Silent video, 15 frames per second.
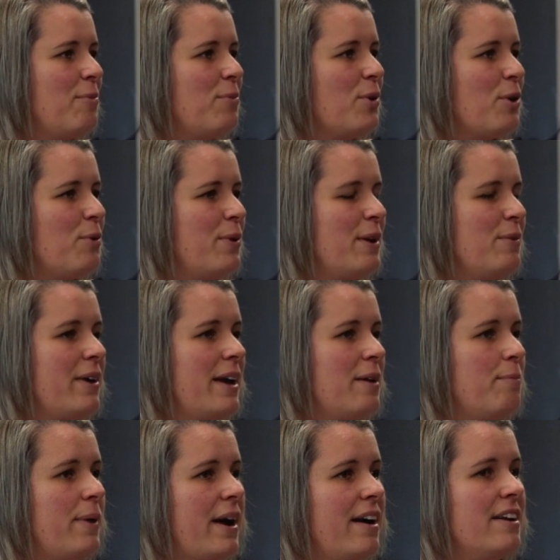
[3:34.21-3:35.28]
Where we were
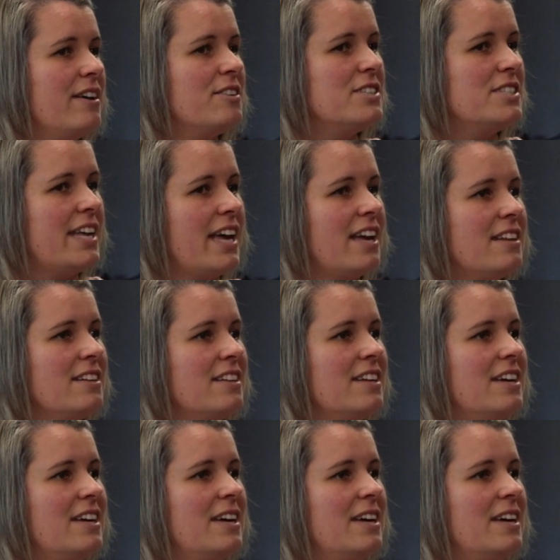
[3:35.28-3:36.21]
hitting barriers, then